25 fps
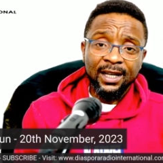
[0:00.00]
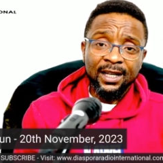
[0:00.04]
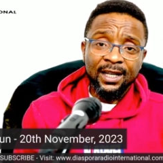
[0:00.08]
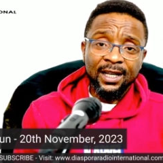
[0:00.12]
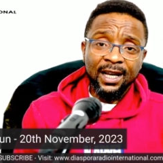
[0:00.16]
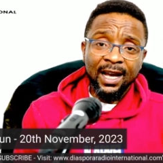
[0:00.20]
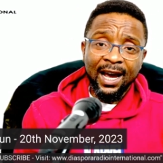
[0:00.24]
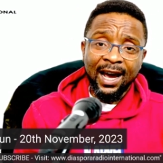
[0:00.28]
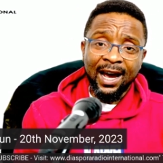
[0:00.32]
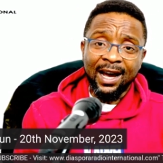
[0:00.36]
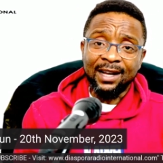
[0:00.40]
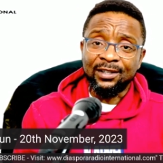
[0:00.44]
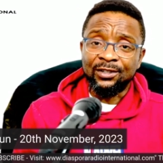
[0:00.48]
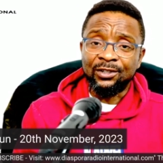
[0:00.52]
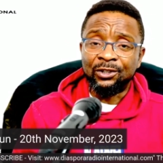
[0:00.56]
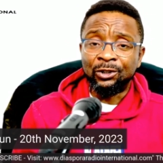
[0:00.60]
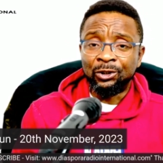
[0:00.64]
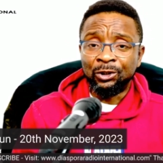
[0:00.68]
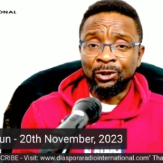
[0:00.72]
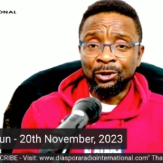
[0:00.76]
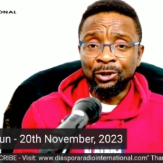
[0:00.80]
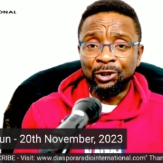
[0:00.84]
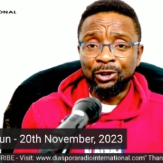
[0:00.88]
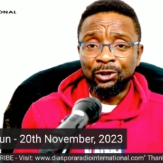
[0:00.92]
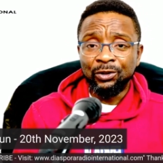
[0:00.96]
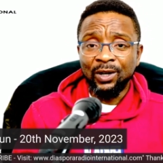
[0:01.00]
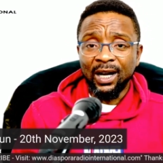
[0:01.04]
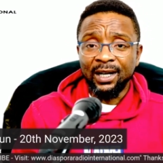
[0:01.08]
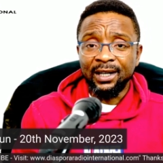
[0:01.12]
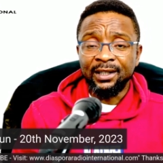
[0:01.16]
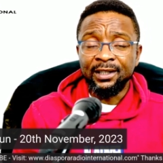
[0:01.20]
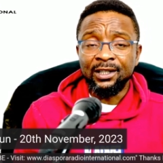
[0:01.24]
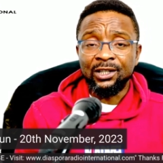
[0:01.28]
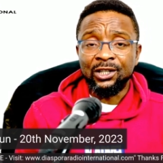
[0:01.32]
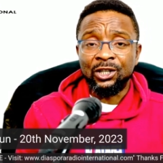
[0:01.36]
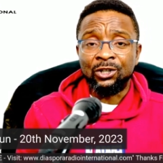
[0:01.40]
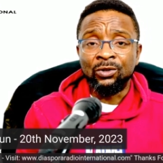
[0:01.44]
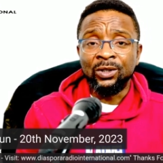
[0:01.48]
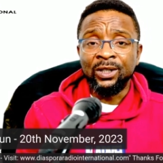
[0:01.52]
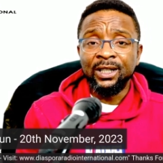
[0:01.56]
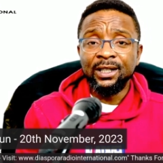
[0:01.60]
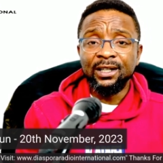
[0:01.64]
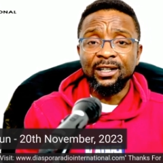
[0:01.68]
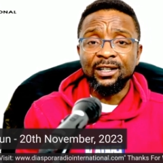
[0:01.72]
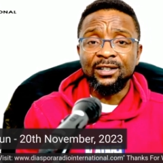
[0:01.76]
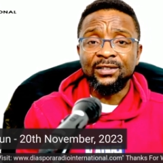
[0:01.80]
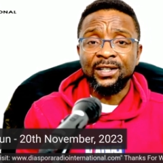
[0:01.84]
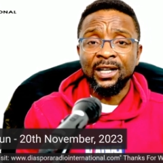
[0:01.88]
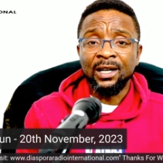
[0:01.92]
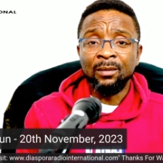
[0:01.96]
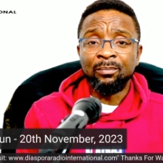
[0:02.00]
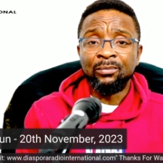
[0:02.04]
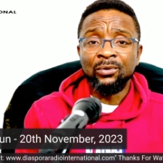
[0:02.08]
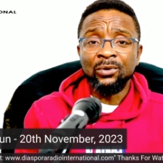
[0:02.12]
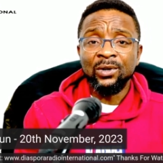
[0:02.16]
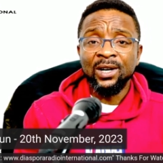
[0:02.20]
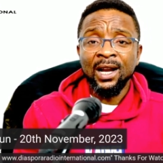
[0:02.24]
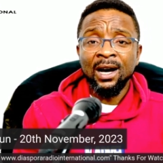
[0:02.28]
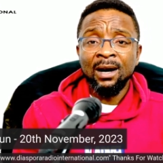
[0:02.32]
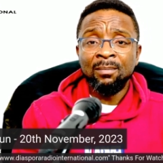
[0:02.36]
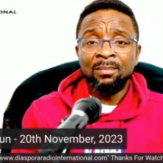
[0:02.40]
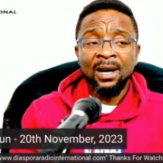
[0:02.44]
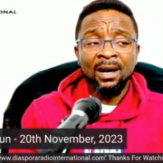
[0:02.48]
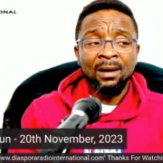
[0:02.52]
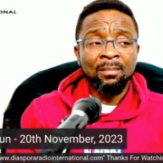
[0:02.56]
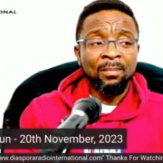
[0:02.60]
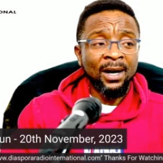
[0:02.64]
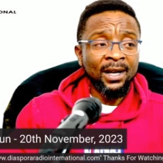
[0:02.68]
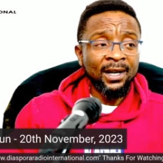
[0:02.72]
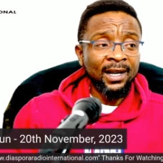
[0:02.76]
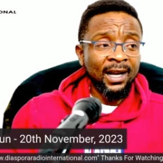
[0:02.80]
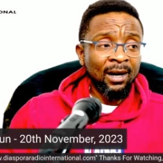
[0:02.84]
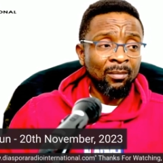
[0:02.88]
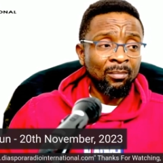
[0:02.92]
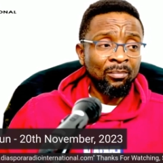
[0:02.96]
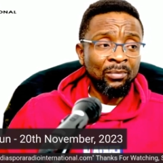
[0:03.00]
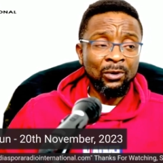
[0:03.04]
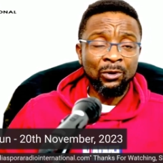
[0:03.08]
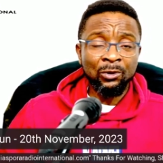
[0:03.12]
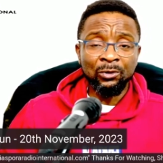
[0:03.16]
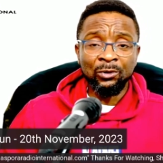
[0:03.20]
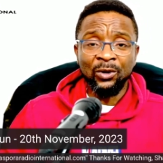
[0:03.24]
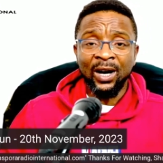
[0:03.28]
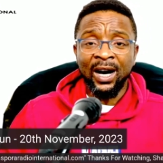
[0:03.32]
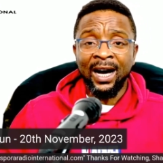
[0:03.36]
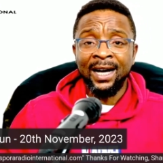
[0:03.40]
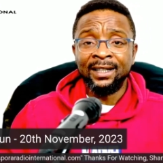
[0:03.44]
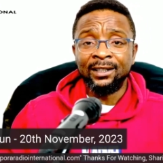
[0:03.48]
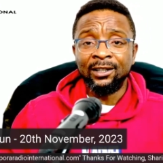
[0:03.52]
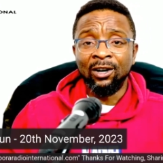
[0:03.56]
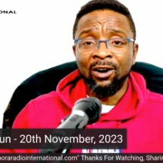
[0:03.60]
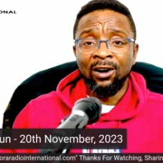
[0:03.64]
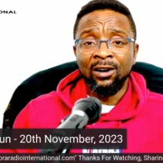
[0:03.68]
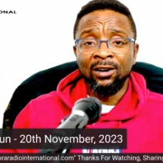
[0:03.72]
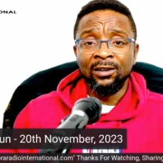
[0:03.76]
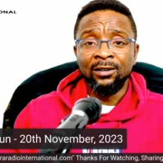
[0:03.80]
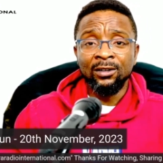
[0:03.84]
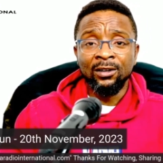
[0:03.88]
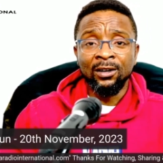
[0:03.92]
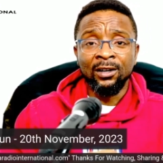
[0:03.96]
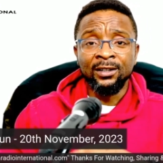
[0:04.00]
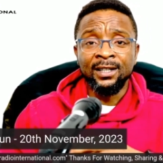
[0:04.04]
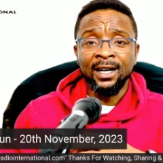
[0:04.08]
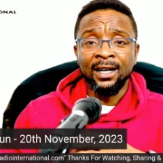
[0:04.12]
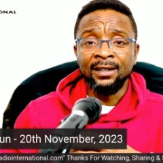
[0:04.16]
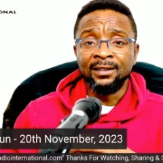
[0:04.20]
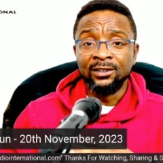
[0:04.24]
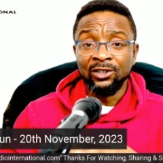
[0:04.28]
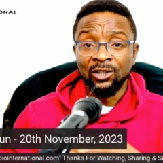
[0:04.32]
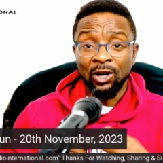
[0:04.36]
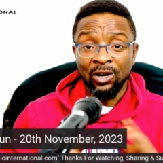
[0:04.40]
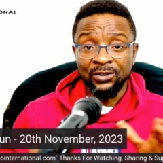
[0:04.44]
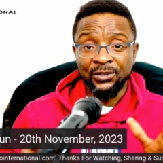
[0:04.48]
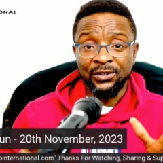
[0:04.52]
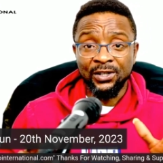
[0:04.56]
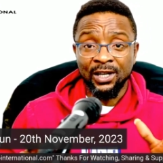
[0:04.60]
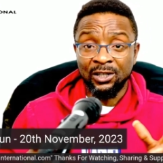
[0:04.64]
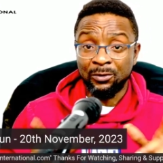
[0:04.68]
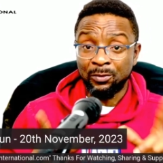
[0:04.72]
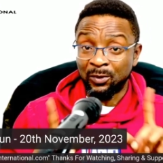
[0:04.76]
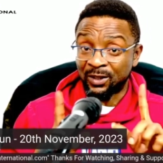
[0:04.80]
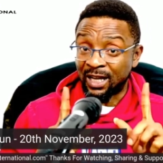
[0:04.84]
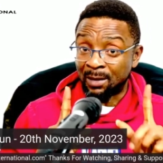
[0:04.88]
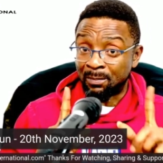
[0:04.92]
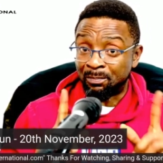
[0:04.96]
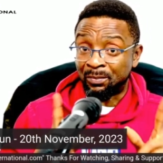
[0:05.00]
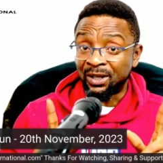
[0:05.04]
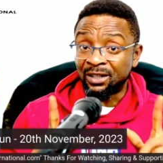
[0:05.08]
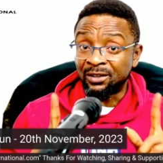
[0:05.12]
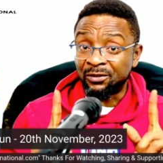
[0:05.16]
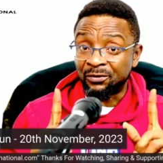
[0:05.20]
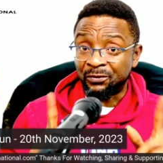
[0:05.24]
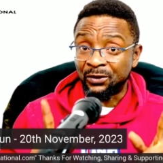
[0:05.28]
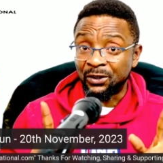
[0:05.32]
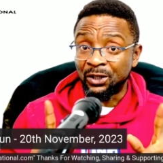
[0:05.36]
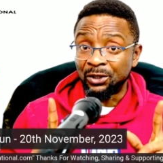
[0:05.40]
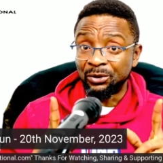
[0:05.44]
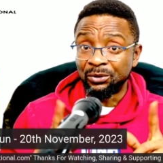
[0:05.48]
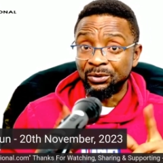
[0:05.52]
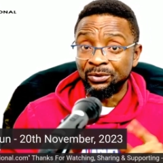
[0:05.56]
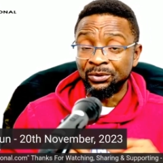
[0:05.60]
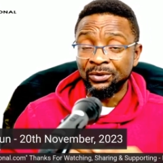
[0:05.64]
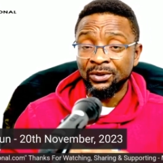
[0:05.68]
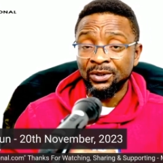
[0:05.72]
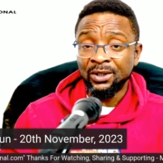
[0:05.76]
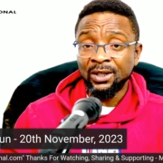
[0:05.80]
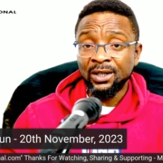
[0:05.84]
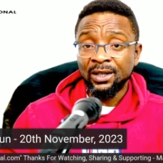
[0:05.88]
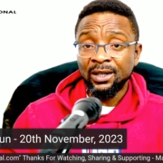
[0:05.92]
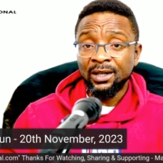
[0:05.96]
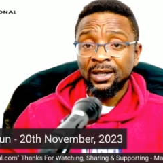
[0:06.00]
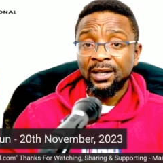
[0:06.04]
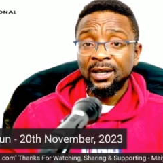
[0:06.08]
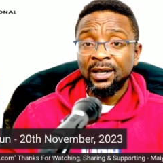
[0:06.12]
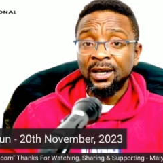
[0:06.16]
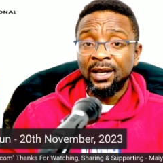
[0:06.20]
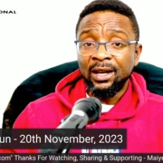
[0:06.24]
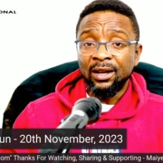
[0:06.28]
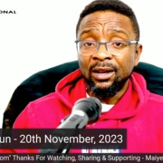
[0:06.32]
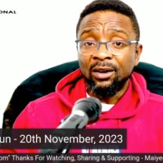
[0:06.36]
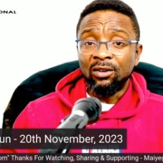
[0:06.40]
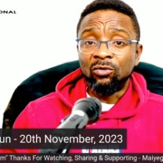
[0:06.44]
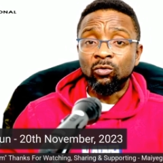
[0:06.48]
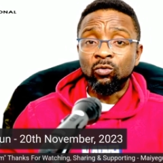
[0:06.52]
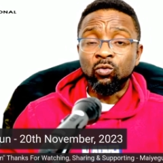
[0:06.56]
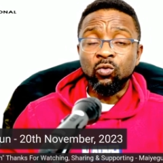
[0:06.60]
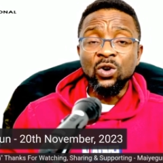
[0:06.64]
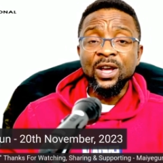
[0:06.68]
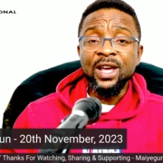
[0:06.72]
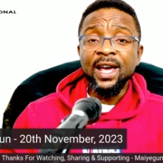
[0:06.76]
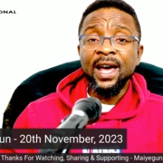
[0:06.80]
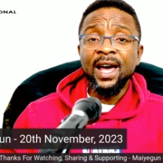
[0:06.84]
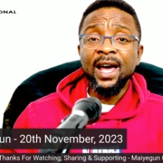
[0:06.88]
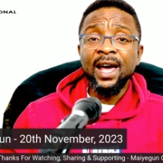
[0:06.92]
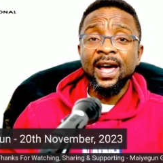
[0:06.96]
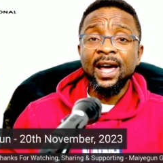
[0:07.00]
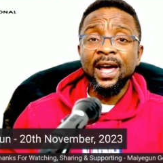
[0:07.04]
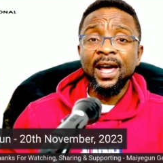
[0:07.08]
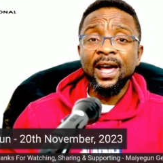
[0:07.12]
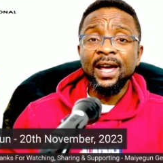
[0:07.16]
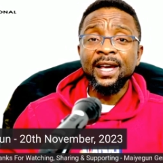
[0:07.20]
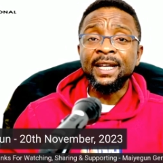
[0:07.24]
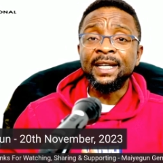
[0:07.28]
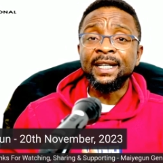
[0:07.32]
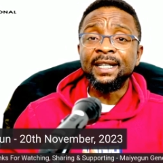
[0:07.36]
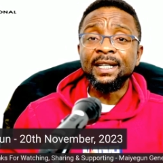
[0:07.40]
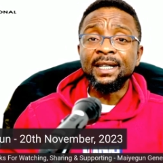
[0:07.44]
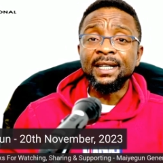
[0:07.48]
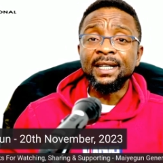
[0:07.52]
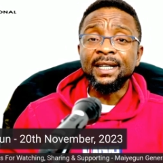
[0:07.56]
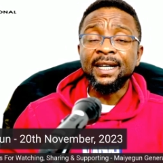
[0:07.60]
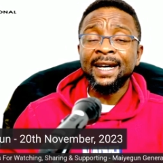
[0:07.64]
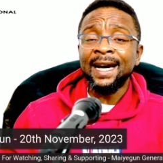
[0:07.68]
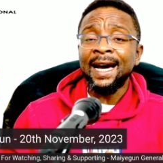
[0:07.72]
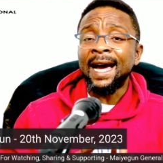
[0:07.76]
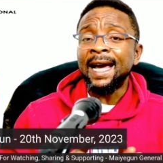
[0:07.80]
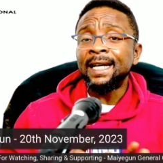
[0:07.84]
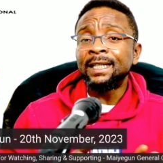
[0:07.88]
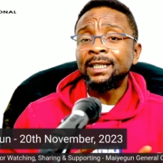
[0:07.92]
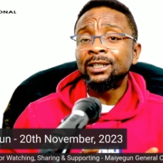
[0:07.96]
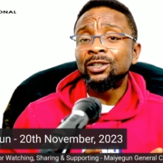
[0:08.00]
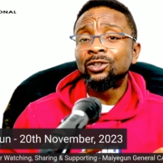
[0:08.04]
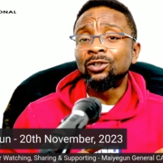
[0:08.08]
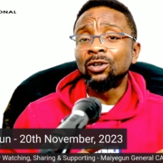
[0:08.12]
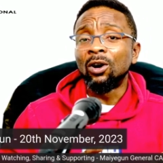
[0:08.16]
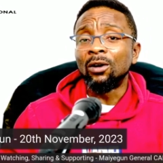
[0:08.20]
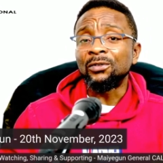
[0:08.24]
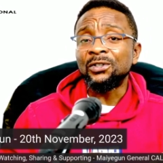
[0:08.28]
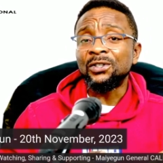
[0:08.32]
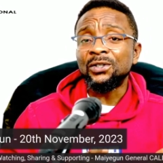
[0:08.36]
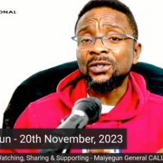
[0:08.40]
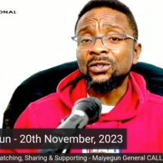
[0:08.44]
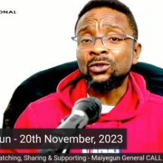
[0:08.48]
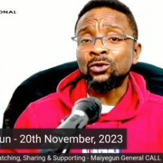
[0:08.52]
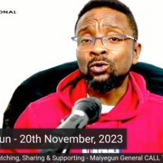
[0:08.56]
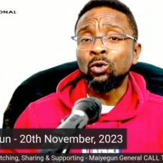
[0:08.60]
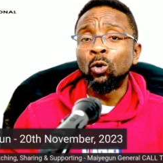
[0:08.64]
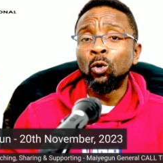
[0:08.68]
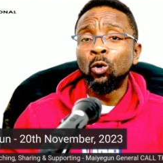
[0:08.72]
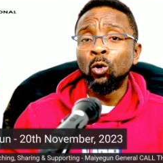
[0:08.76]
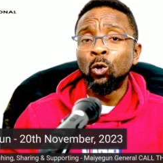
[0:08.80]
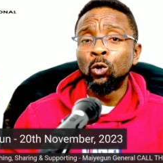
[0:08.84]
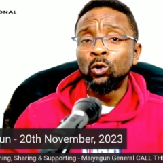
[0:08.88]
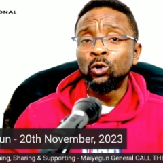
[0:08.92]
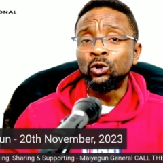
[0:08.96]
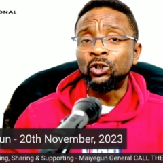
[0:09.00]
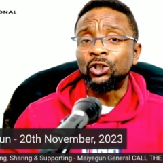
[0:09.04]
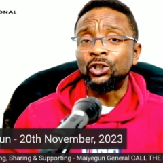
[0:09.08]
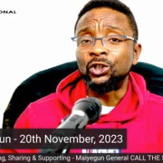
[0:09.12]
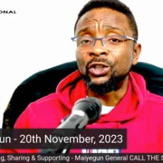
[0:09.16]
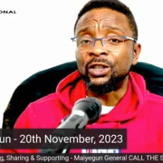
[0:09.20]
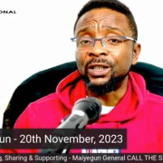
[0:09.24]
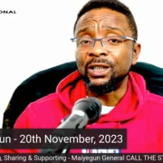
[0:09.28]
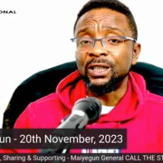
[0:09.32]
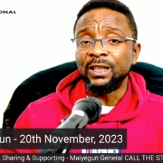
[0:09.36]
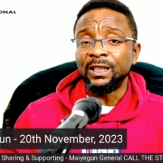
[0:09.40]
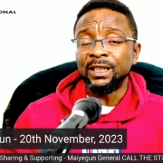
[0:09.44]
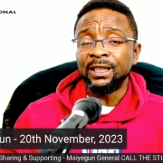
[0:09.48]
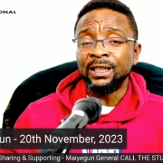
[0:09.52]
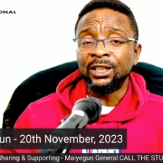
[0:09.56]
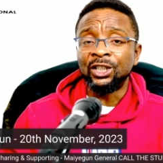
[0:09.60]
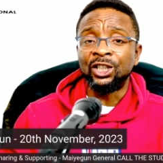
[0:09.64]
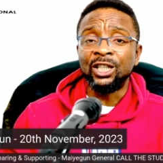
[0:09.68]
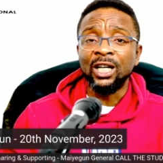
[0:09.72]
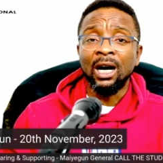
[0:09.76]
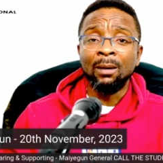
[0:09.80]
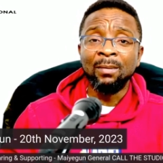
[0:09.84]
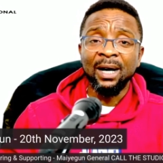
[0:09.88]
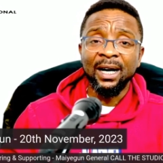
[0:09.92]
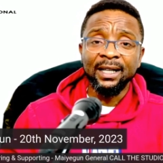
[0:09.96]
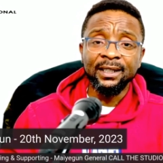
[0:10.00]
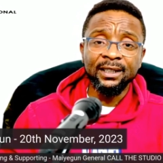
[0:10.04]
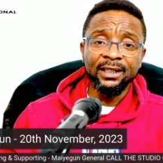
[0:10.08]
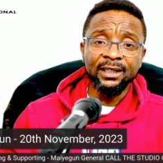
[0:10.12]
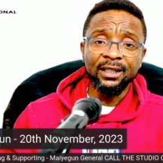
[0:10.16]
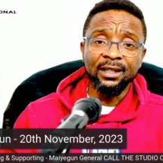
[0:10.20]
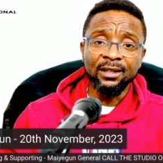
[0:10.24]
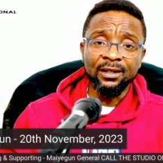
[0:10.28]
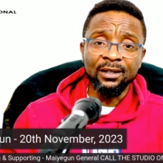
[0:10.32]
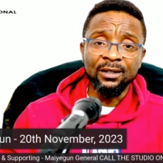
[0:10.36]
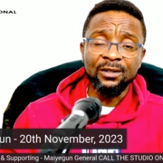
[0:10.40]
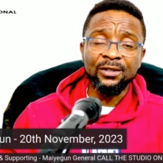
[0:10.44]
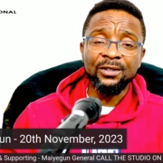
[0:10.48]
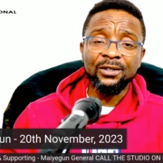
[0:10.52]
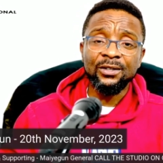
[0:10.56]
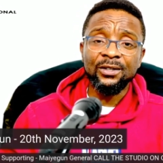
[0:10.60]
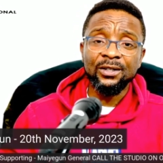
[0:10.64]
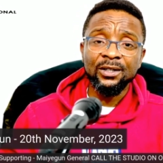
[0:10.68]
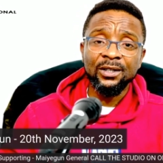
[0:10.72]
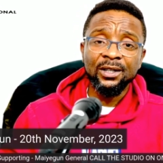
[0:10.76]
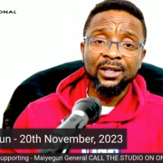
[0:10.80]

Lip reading: As usual, he's doing his Bulababala Blue and all other nonsense. But I picked few where he kind of told the Germanese